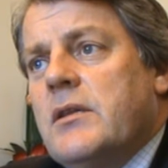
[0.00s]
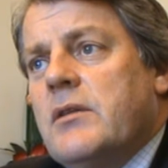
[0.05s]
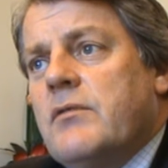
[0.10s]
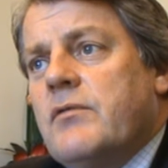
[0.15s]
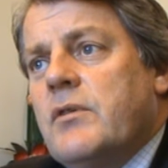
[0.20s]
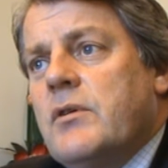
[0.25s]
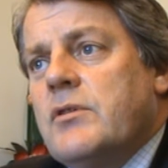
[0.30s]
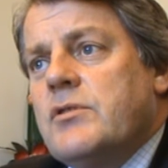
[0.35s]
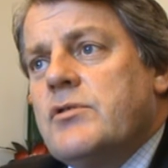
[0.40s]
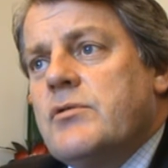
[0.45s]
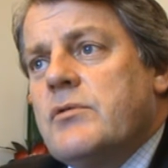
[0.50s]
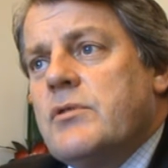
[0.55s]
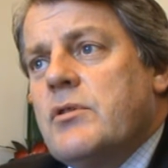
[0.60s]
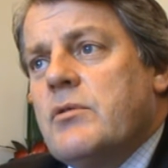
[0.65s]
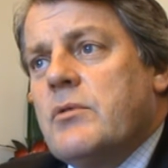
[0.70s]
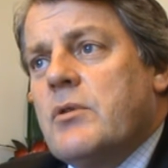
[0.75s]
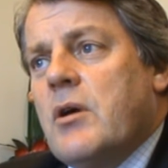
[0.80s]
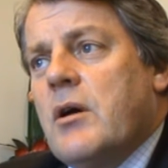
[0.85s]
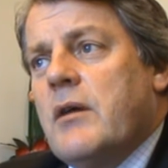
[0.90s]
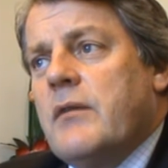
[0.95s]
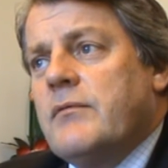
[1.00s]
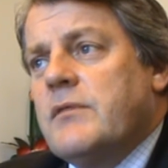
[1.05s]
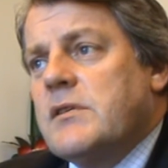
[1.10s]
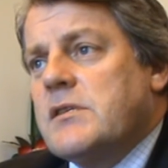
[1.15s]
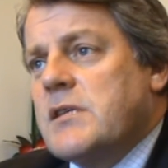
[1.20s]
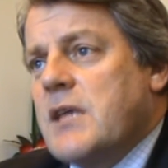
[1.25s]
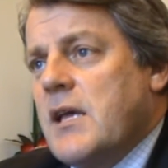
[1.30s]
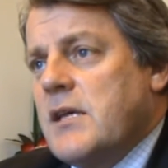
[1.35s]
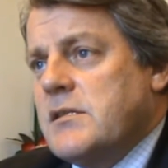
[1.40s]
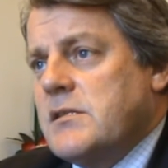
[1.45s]
the future, and you and I have
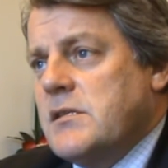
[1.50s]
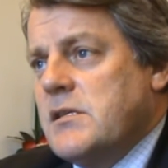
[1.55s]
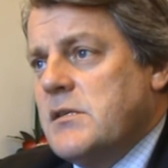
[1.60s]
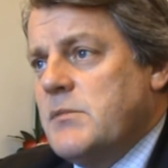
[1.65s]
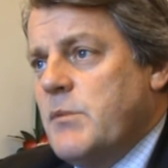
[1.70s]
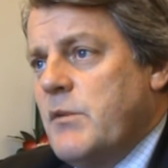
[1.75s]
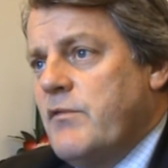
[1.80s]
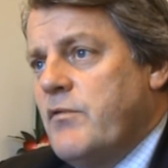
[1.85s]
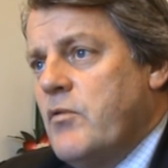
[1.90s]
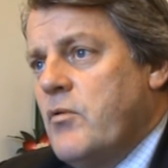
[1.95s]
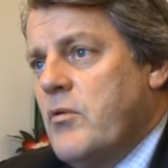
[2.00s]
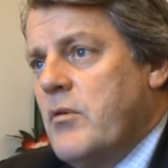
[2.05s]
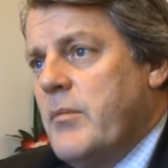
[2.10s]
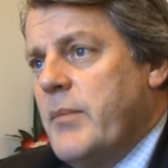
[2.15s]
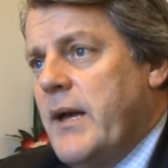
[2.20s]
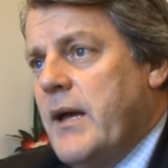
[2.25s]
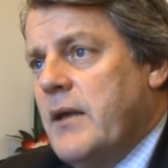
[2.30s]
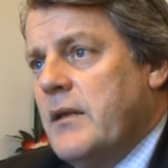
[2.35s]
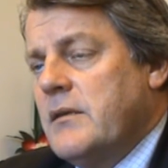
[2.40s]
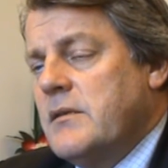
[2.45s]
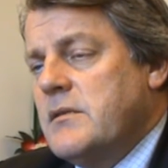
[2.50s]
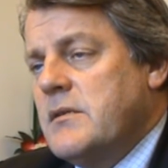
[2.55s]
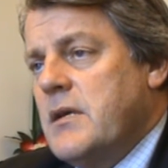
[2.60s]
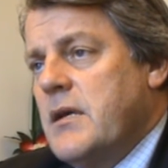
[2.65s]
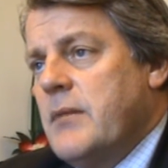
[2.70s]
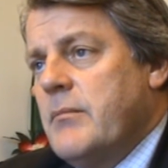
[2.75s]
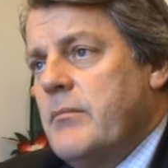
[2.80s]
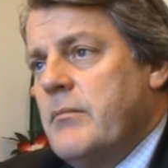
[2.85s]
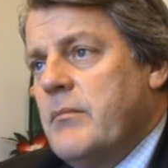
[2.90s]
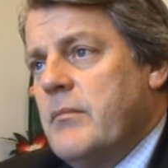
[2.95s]
discussed this before about
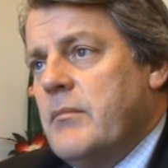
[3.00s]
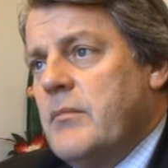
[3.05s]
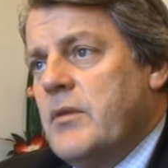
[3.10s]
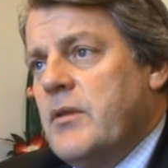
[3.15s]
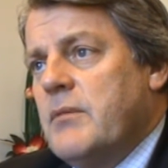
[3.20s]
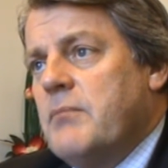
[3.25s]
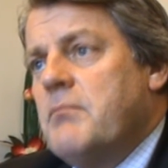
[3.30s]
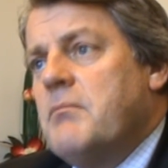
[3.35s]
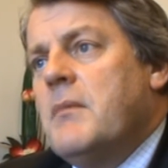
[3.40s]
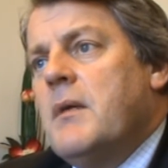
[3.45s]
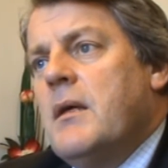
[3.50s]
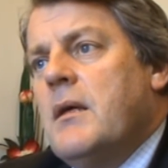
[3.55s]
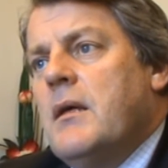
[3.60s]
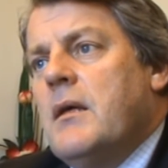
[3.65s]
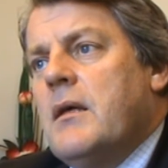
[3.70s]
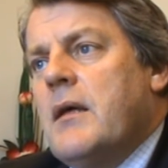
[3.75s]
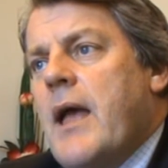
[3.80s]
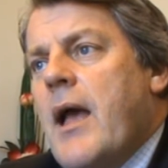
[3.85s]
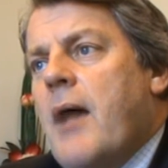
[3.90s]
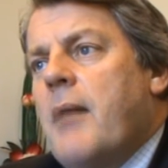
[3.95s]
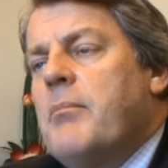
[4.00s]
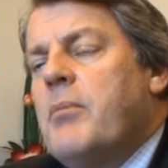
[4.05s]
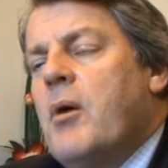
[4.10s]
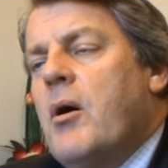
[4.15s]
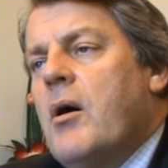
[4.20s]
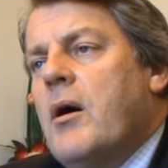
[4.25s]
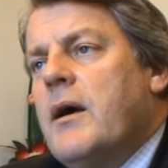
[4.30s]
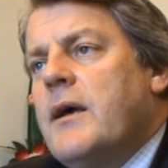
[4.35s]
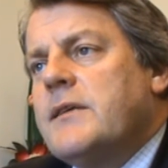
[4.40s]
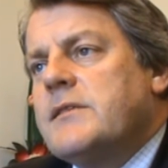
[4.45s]
how
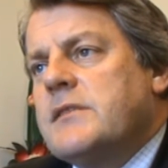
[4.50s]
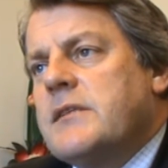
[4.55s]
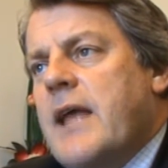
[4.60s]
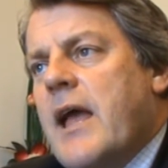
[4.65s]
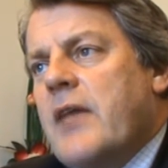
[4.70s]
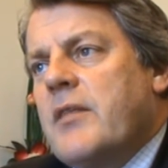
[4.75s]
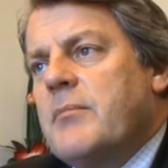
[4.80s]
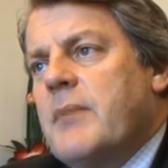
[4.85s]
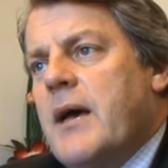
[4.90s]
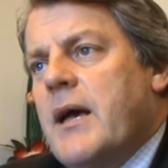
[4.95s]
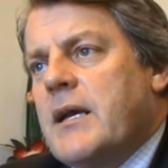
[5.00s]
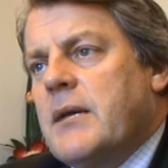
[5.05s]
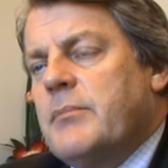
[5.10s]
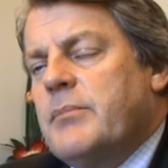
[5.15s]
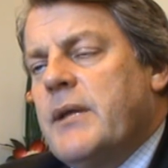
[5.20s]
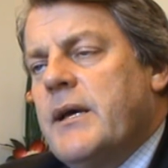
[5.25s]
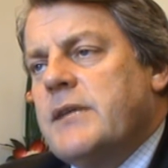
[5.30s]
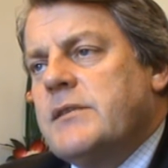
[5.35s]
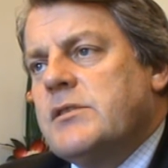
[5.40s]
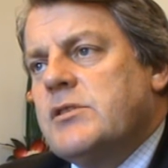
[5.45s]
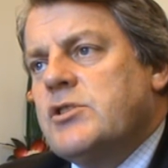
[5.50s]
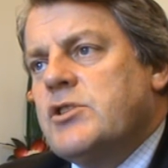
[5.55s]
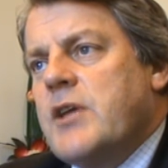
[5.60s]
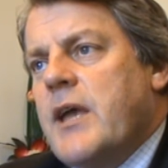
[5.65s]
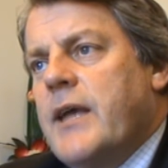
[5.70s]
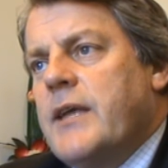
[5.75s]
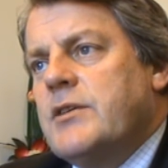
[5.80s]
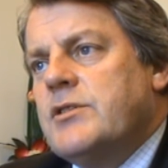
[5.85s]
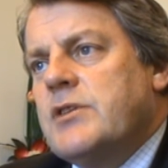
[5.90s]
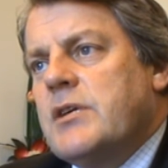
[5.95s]
buyers and how the marketplace is
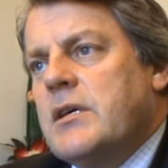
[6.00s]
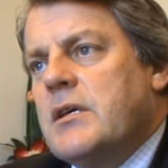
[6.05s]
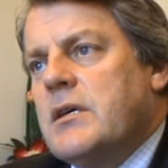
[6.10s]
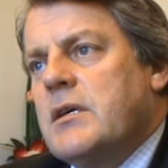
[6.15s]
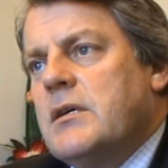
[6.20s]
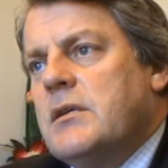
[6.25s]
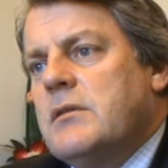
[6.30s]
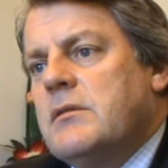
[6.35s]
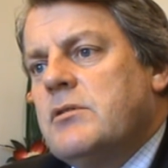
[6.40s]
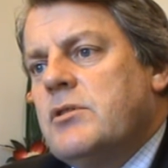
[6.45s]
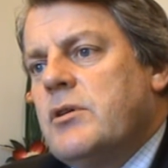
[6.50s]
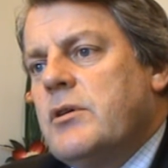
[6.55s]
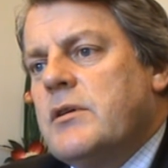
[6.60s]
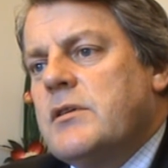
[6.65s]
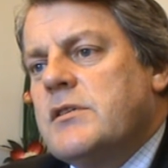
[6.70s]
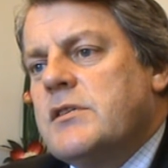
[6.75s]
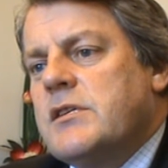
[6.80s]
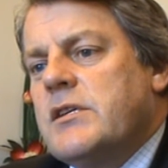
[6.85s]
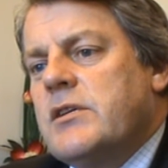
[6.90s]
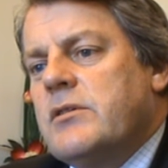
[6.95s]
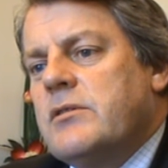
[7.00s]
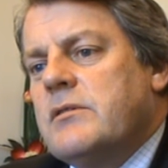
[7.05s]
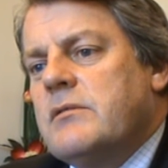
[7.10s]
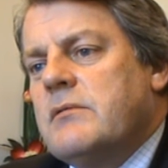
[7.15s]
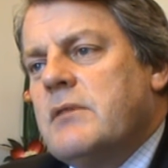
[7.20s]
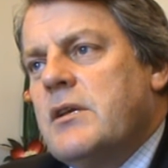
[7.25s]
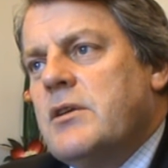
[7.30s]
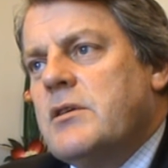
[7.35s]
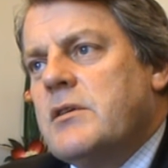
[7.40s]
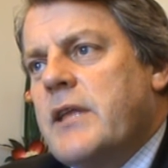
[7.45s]
changing. Yes. You can sit
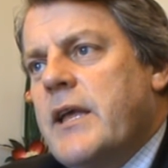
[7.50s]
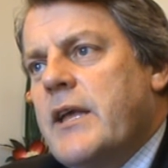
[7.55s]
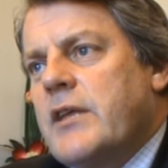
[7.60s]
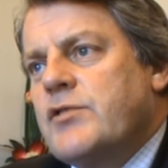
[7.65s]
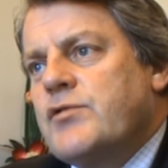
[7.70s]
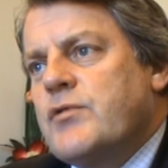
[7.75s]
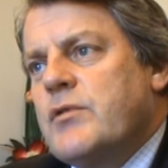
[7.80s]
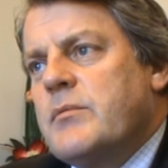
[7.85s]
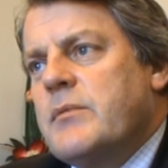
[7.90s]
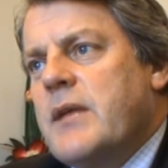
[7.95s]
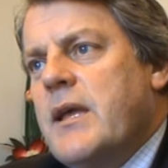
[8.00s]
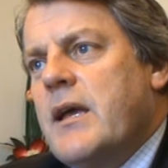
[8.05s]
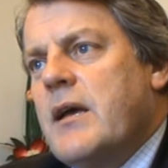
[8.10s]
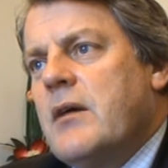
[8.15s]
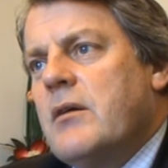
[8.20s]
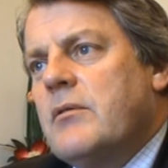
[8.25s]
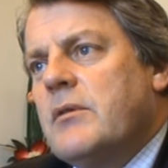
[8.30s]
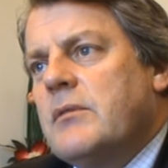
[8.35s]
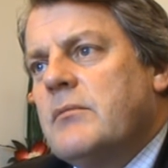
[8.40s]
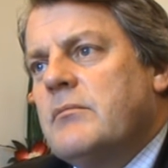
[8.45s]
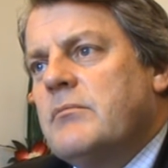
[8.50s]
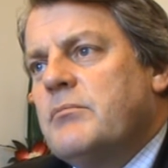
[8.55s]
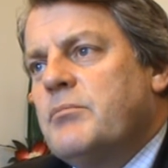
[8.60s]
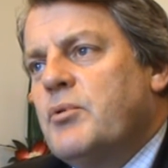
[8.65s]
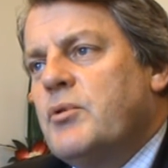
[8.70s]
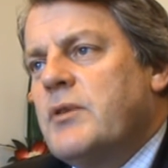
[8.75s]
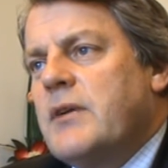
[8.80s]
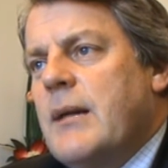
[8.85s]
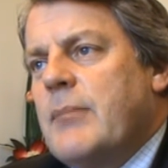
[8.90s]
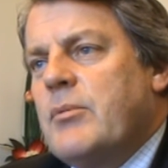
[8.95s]
in your lounge room now and
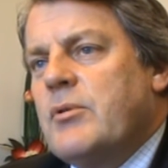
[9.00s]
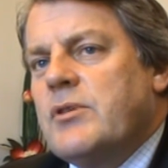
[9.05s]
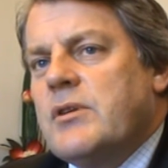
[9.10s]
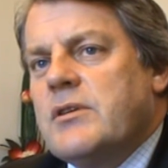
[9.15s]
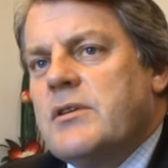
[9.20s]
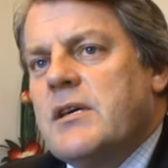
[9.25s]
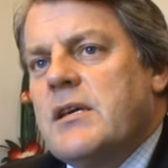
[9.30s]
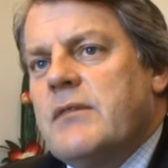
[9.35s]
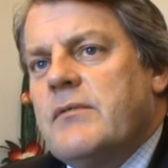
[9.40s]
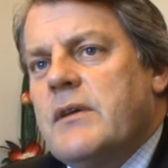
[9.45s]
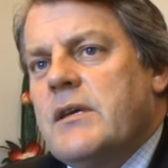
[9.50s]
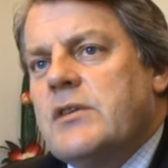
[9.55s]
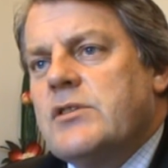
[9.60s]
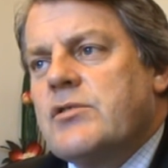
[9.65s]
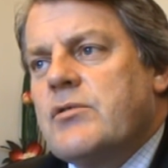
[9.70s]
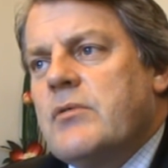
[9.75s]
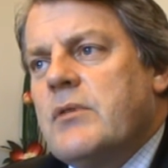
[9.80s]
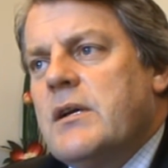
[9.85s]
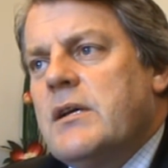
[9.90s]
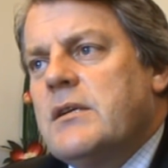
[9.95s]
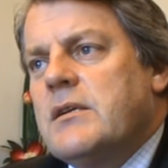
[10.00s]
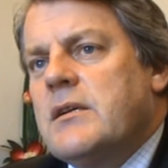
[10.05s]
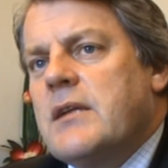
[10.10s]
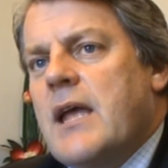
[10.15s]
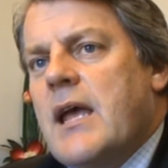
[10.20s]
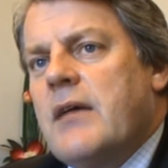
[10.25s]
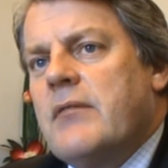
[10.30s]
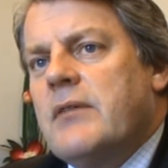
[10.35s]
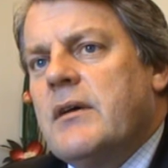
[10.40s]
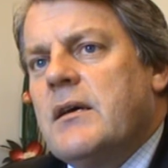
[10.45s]
put it up on your TV screen and
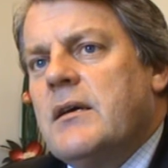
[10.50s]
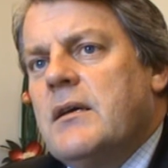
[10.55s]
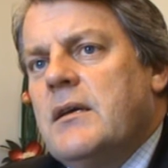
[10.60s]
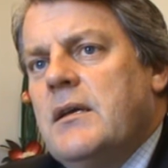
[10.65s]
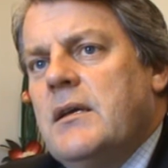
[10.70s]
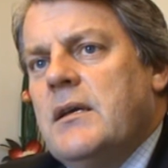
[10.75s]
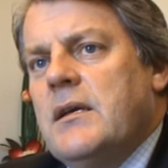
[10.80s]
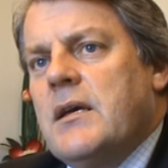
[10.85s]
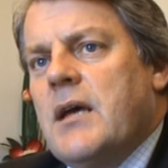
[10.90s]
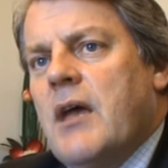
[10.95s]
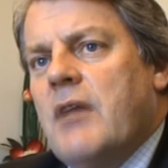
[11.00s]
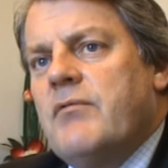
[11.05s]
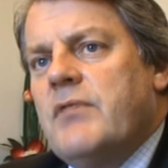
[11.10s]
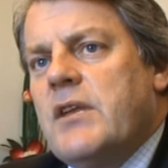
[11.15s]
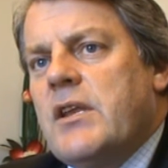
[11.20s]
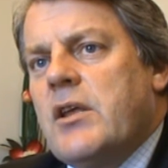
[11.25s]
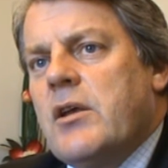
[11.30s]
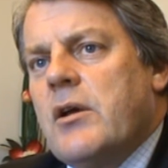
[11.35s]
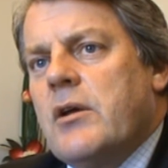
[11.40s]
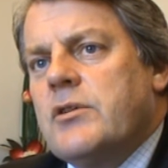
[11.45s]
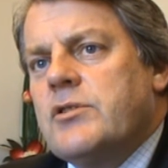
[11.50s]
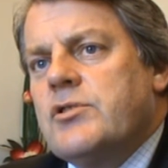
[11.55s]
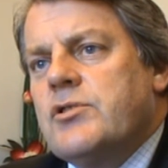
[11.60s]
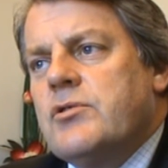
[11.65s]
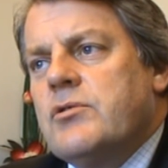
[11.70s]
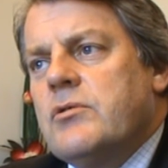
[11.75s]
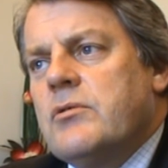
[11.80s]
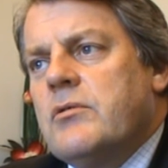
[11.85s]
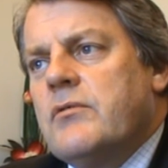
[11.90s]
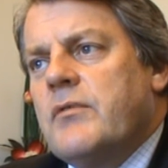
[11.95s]
have a video
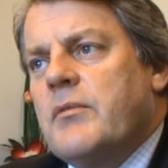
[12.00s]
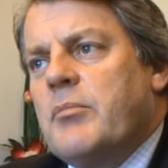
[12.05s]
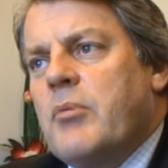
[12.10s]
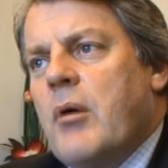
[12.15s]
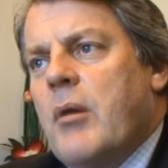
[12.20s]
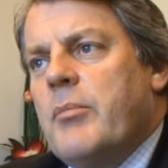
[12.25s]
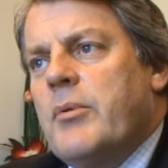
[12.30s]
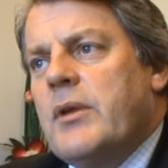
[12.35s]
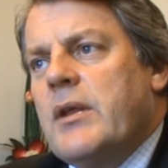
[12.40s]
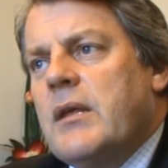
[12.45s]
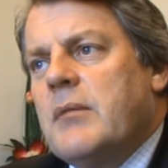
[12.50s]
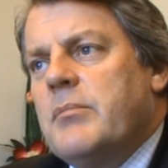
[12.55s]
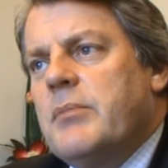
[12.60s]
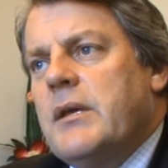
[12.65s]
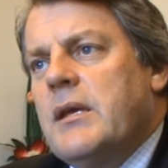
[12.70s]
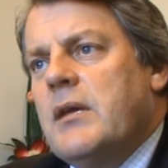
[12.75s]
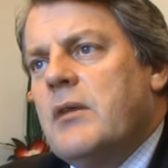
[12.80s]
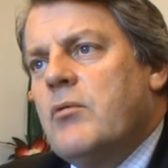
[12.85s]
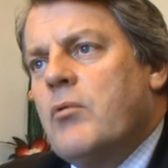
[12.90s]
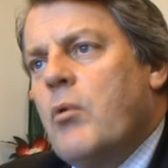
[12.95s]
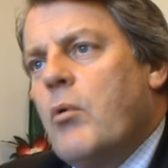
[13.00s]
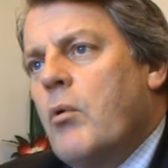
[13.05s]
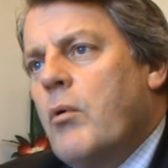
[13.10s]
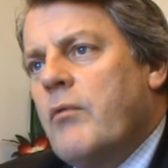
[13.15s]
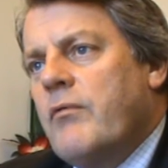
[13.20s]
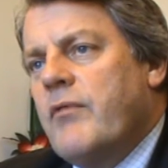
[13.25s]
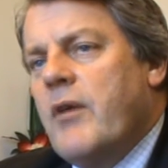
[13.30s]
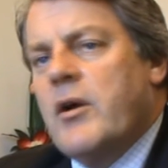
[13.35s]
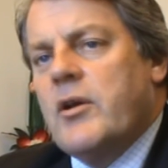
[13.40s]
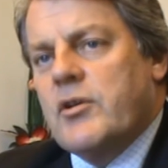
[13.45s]
tour of a property appear or
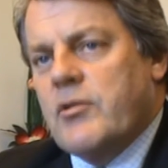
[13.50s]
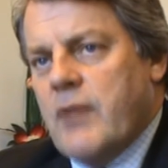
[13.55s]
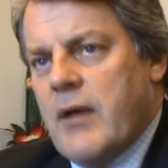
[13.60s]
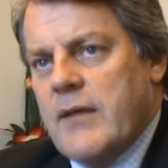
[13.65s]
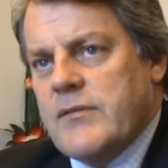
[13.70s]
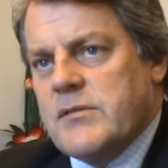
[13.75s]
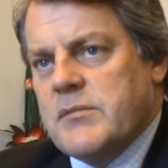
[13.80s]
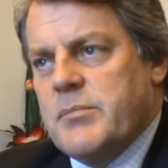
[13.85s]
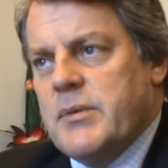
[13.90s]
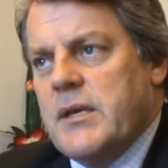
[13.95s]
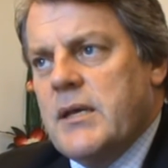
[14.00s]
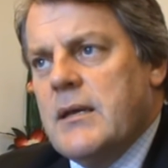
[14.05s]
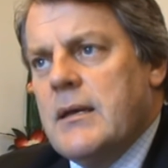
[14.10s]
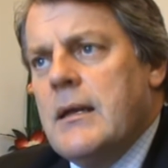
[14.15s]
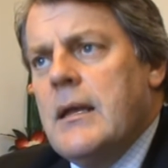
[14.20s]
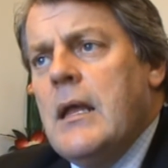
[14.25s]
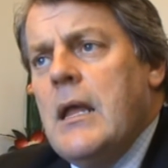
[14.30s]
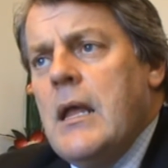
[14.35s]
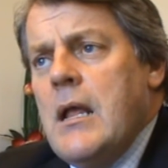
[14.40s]
photographs appear.